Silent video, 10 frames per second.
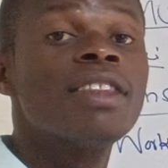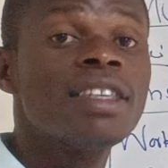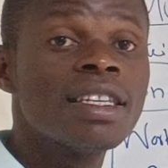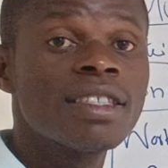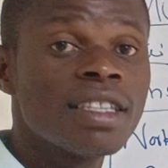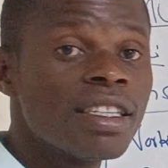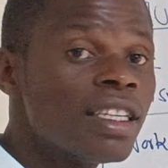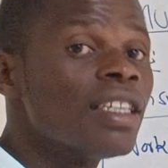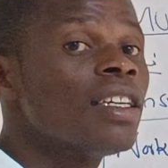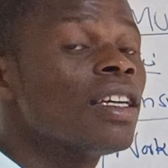the
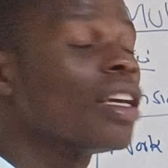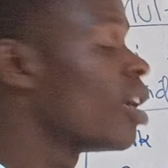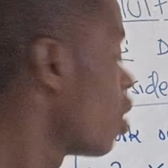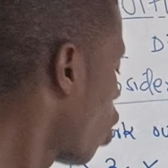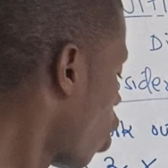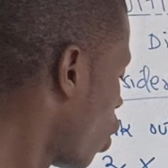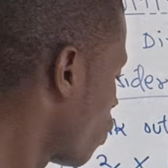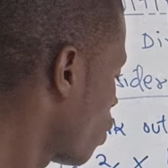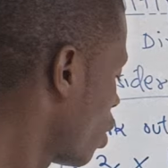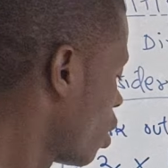GCD
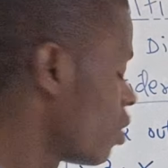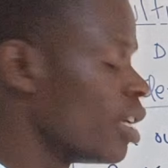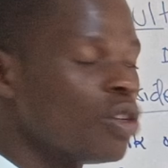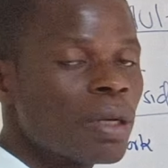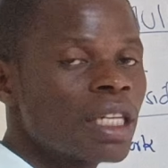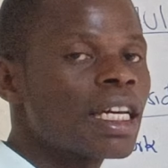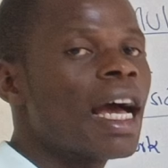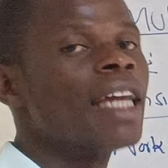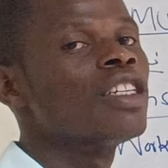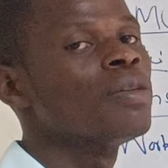of the numerator
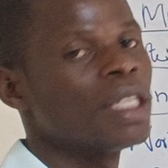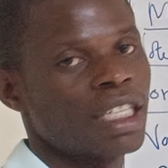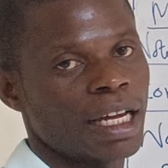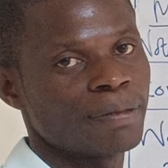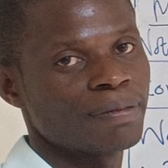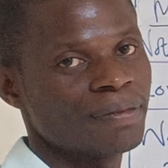and denominator.